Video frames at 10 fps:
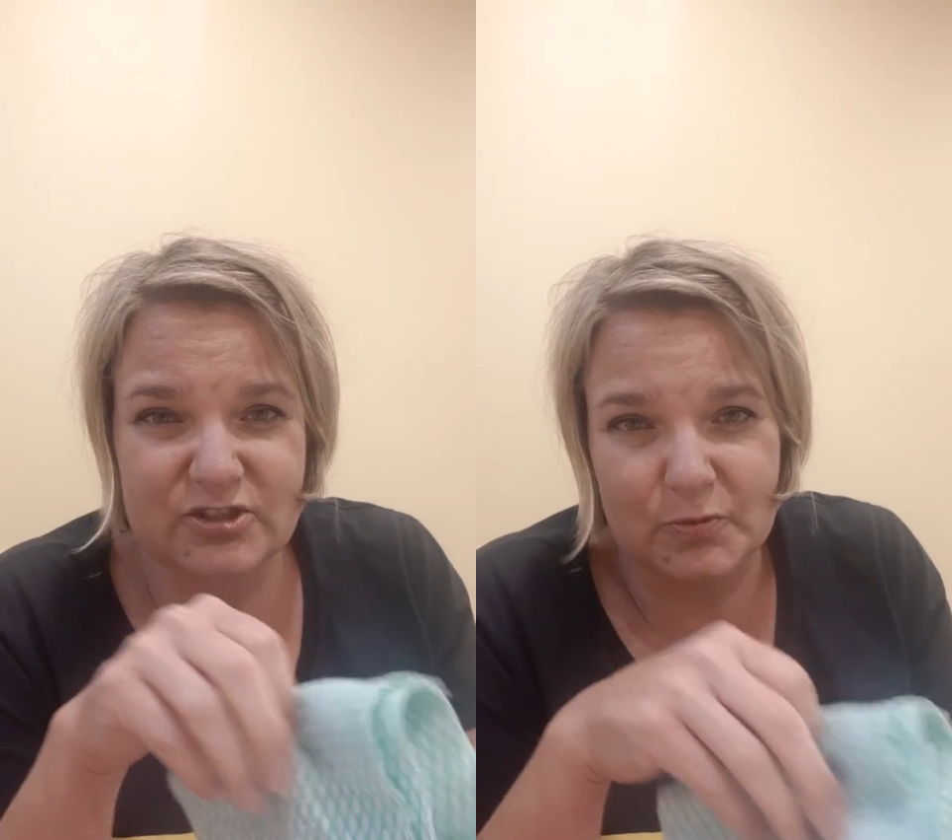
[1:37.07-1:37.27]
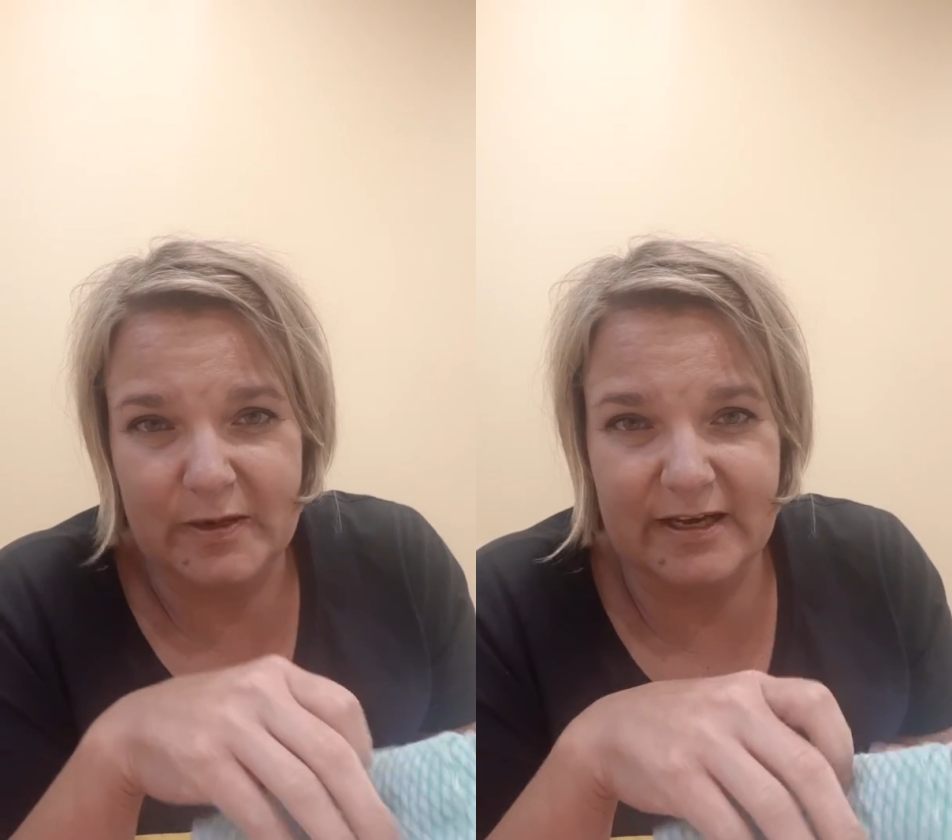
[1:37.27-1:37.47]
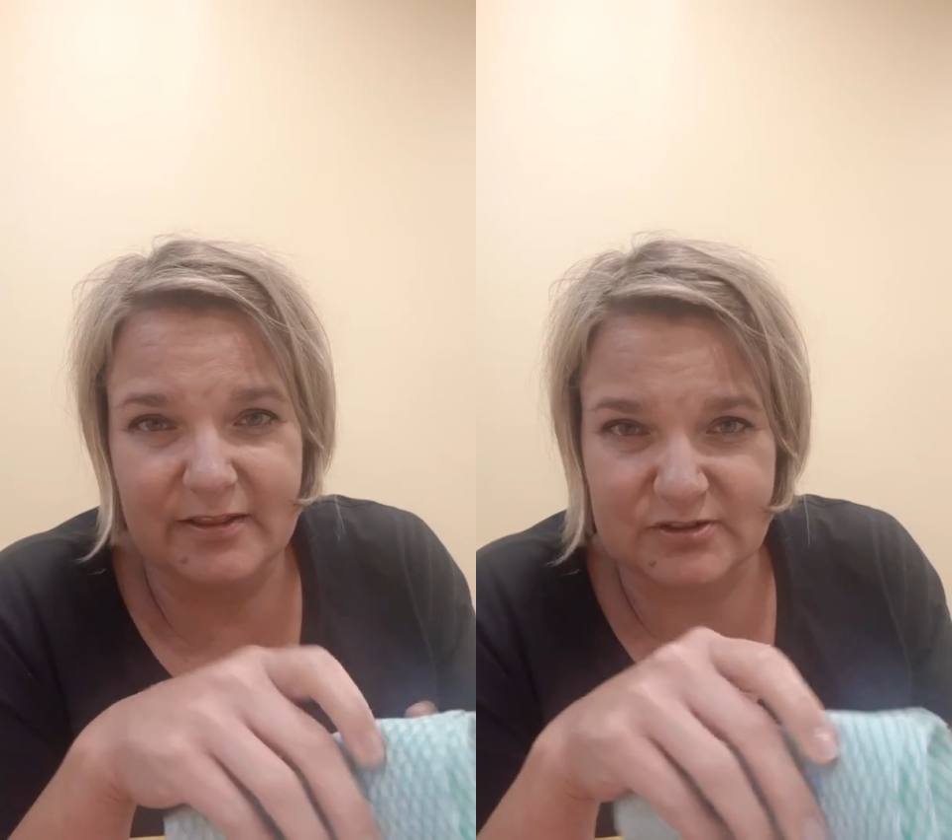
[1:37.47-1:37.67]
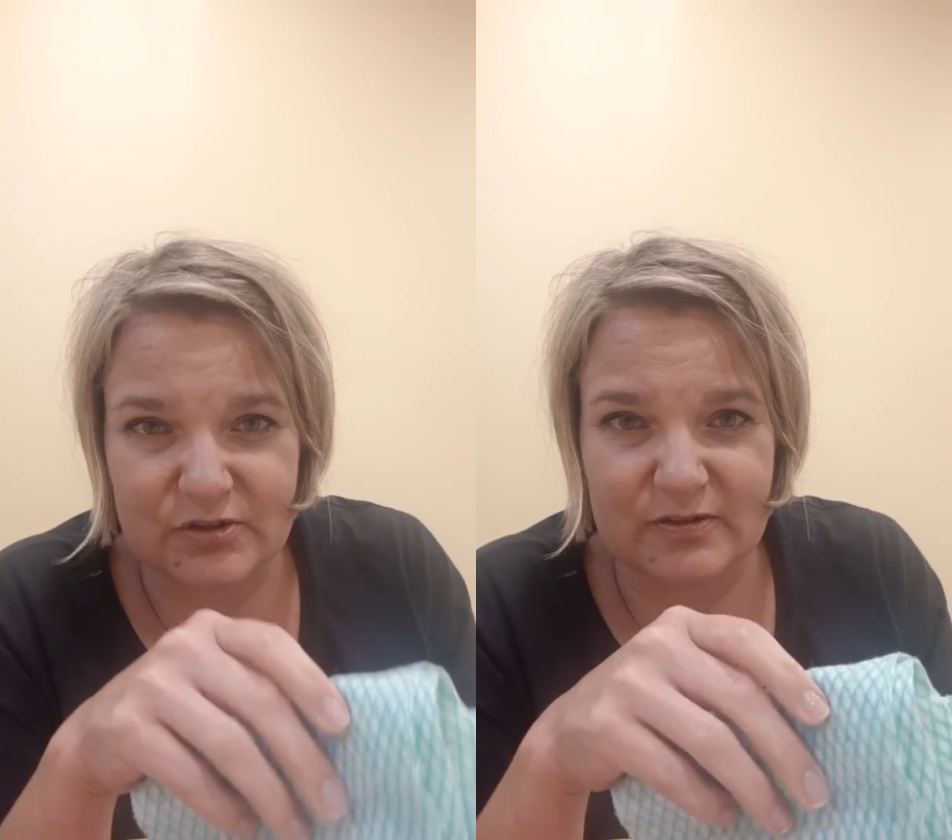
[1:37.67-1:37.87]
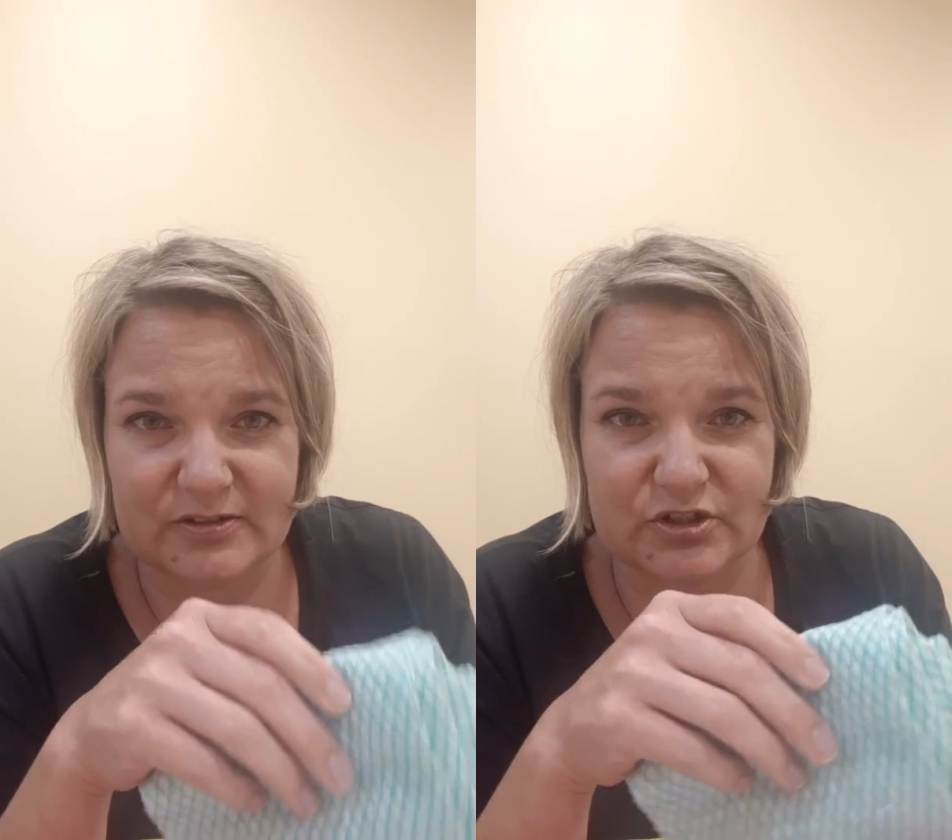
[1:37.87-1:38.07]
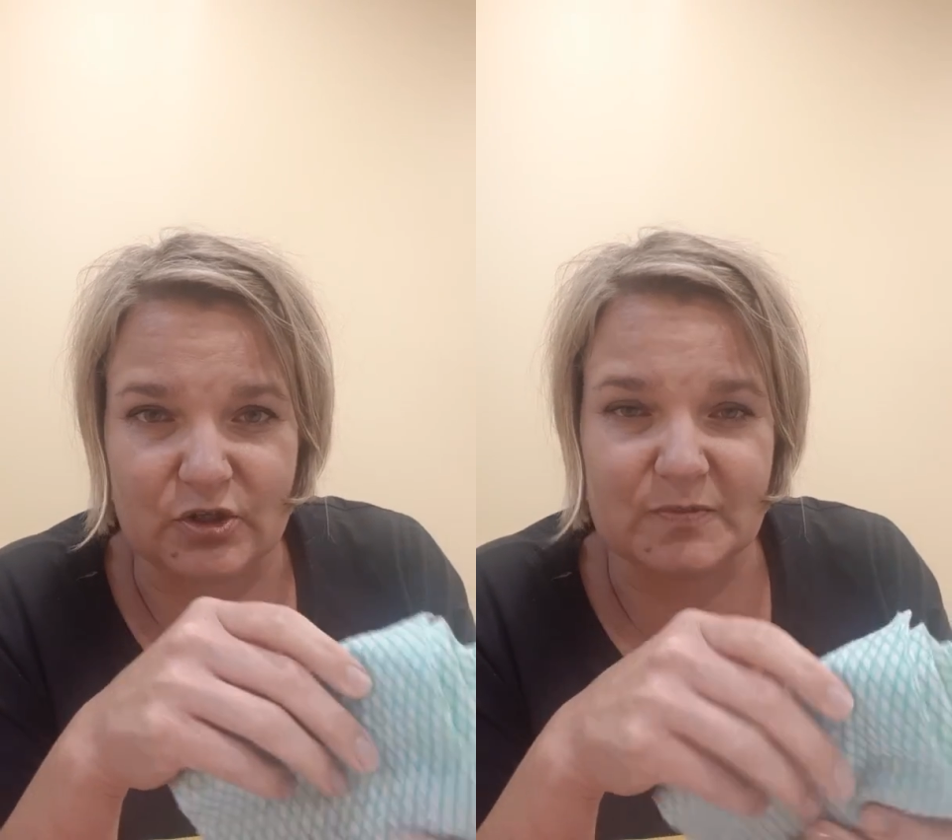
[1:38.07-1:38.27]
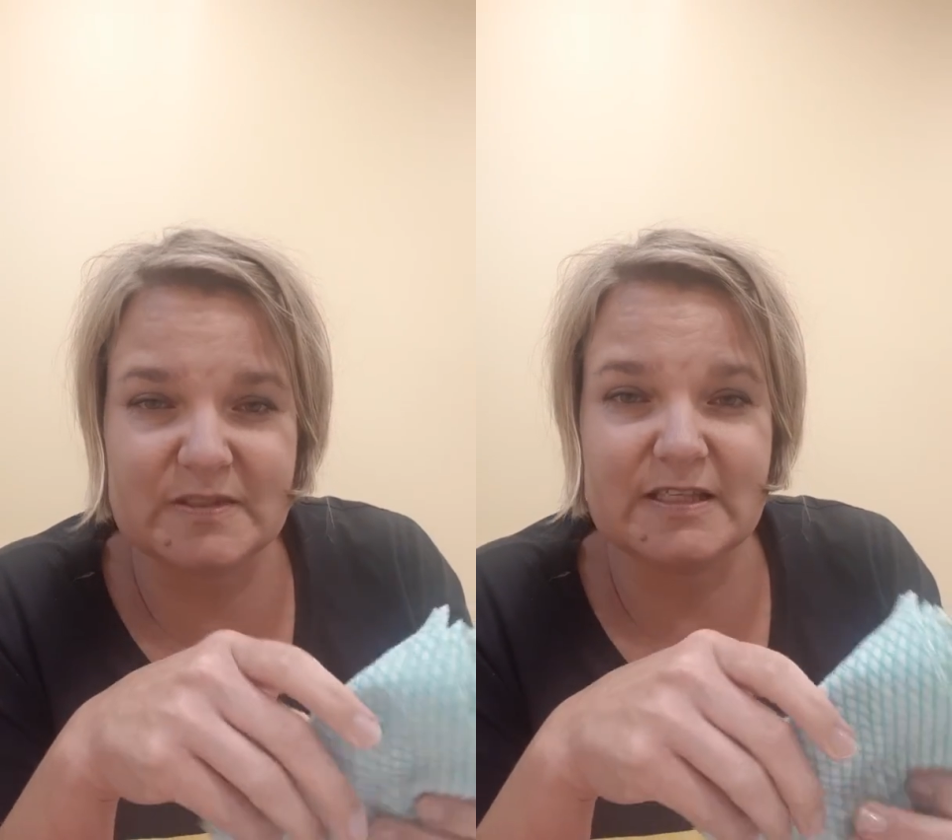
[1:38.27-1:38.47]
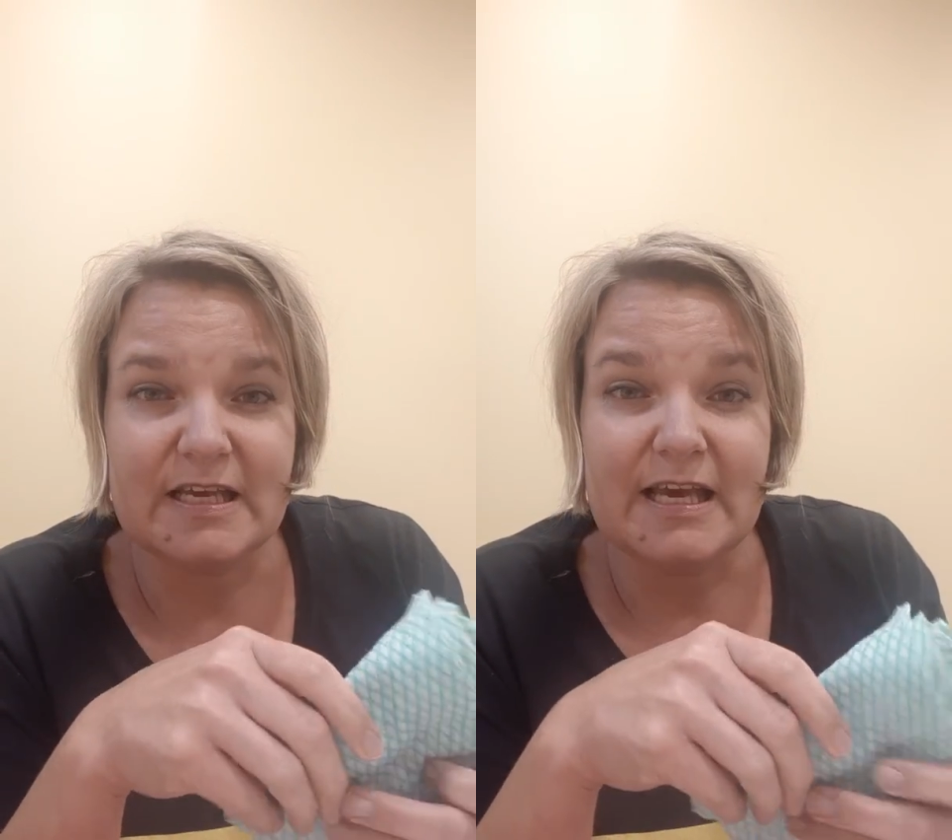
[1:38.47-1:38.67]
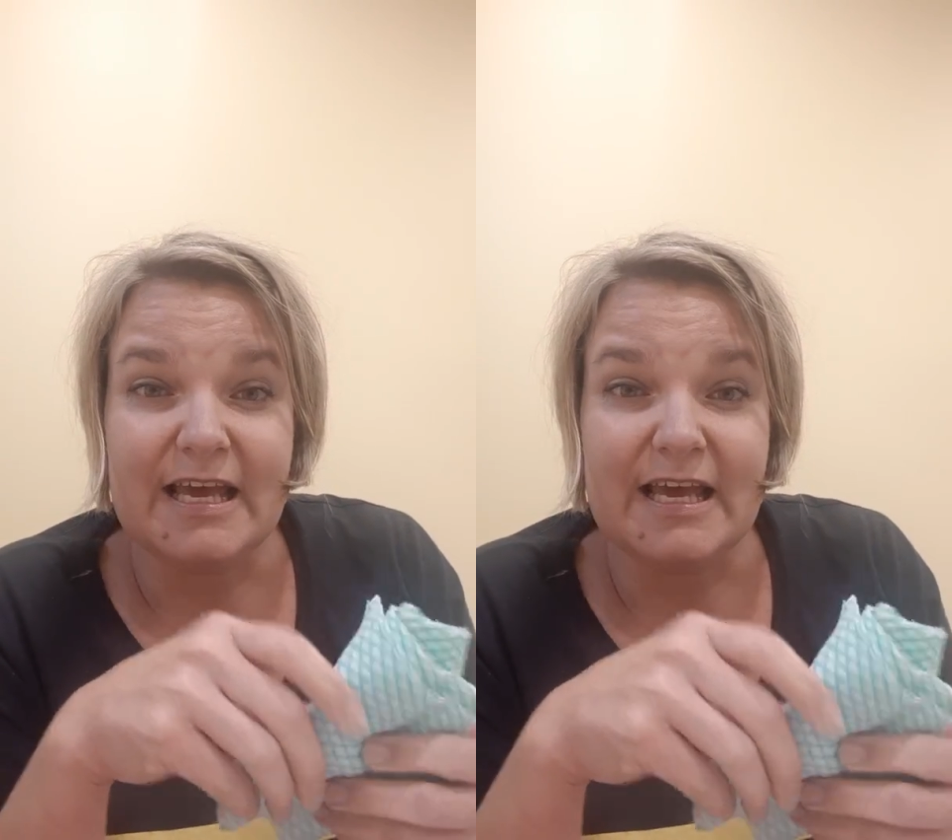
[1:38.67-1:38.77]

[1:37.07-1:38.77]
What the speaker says: away the dirt and germs.